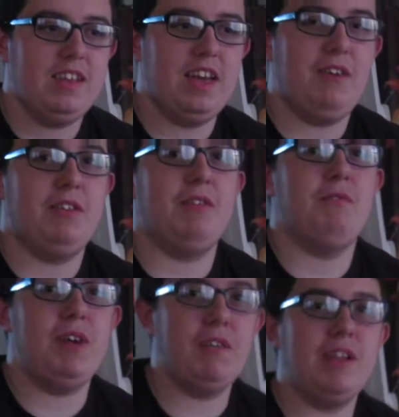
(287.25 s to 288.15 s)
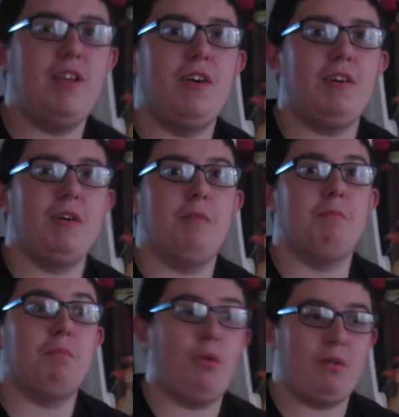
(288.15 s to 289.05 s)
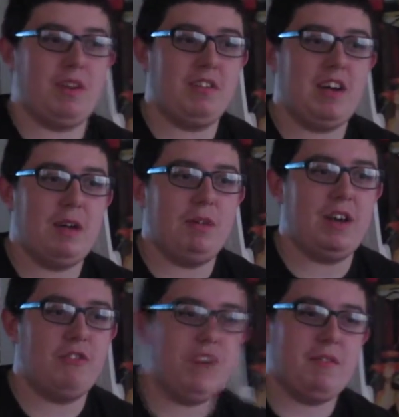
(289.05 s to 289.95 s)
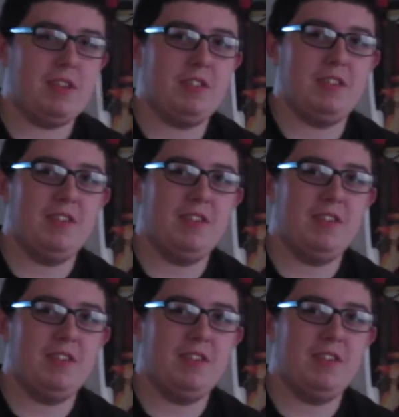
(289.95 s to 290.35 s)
Yeah, it was a very long, boring time without Travis.